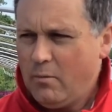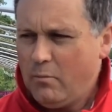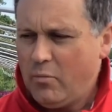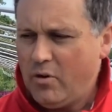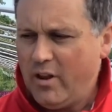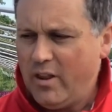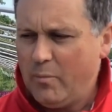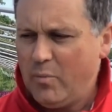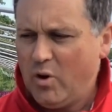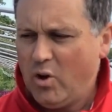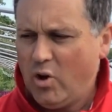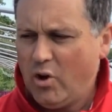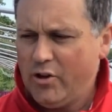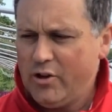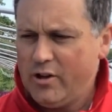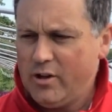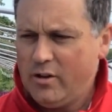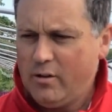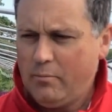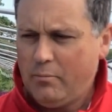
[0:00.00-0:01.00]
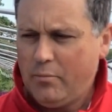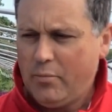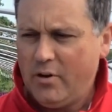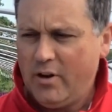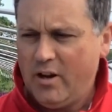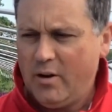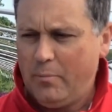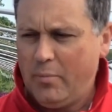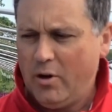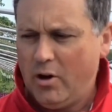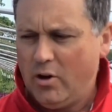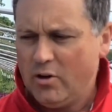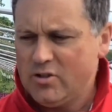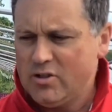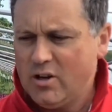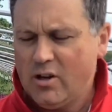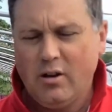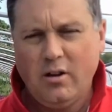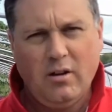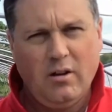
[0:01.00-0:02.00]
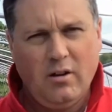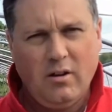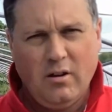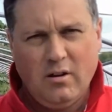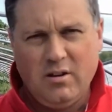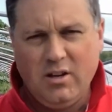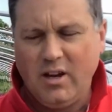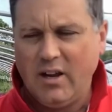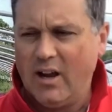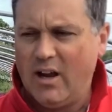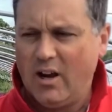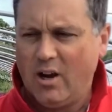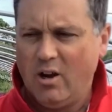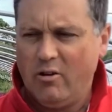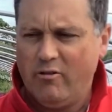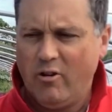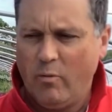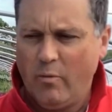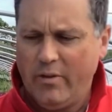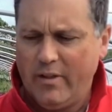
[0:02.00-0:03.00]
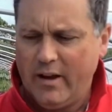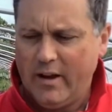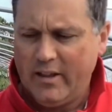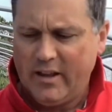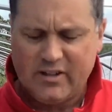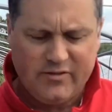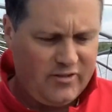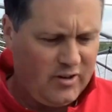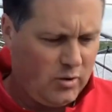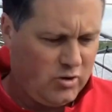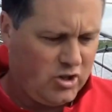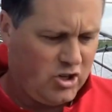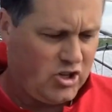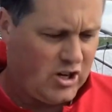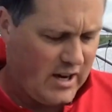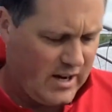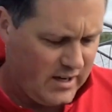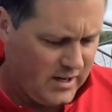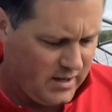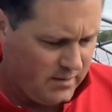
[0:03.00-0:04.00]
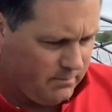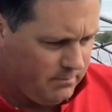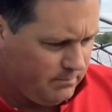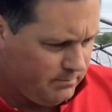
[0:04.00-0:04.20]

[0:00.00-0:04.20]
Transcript: Put it in the border, put it in a pot, you can't go wrong with that. That's Fuchsia Janie.